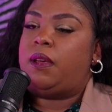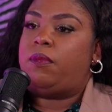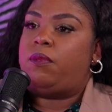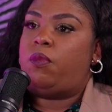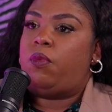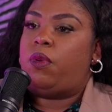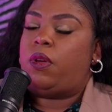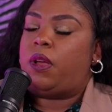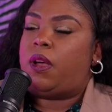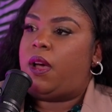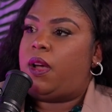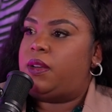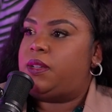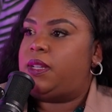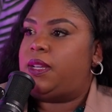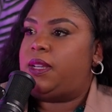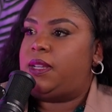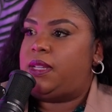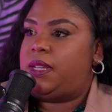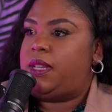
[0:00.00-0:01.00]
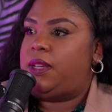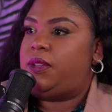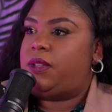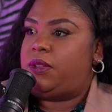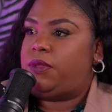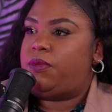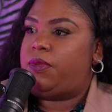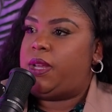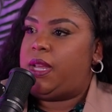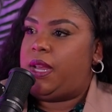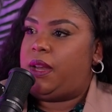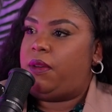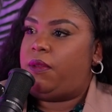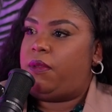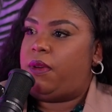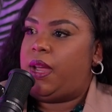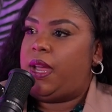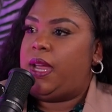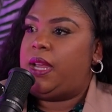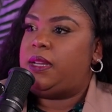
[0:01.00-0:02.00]
work hard to continue to
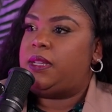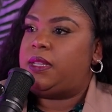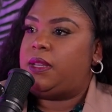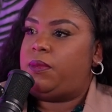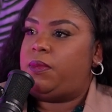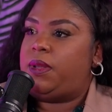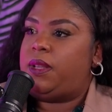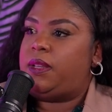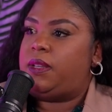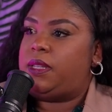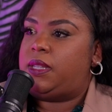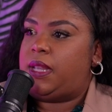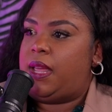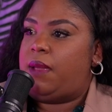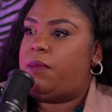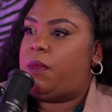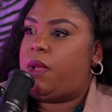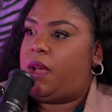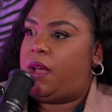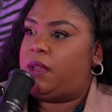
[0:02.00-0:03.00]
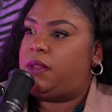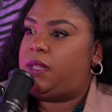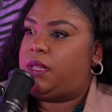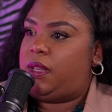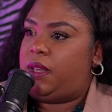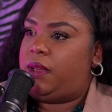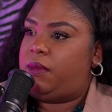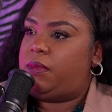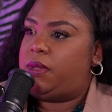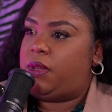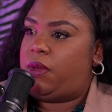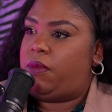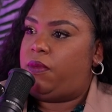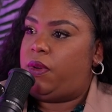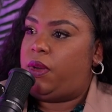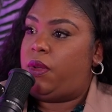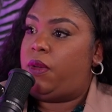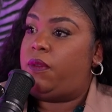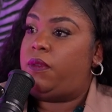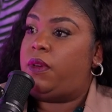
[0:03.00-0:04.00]
reiterate some of the same concepts
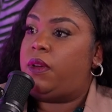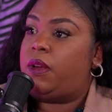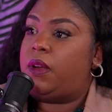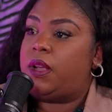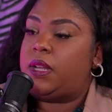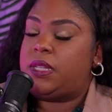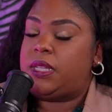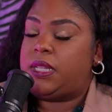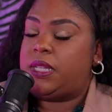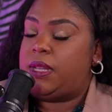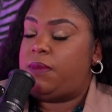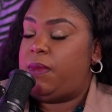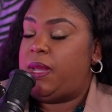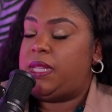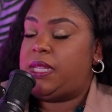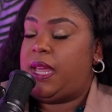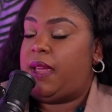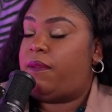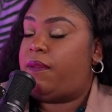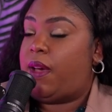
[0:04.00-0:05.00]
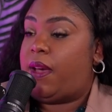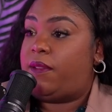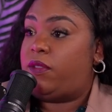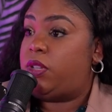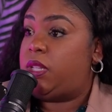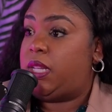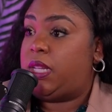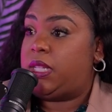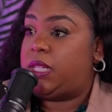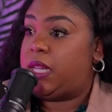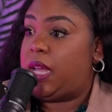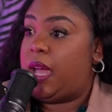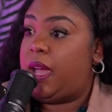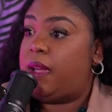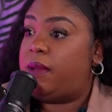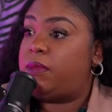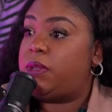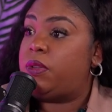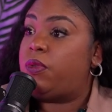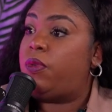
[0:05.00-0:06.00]
over and over, because it may take 5 or 6
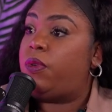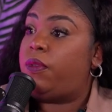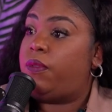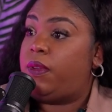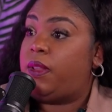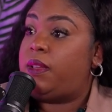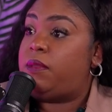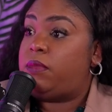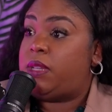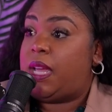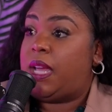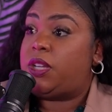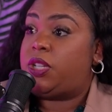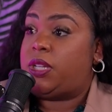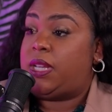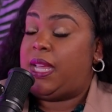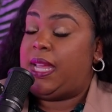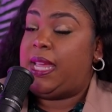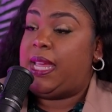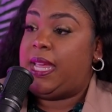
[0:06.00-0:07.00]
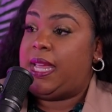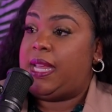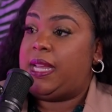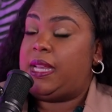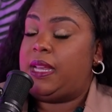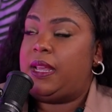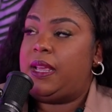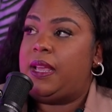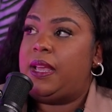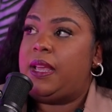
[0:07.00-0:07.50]
times in order for them to actually get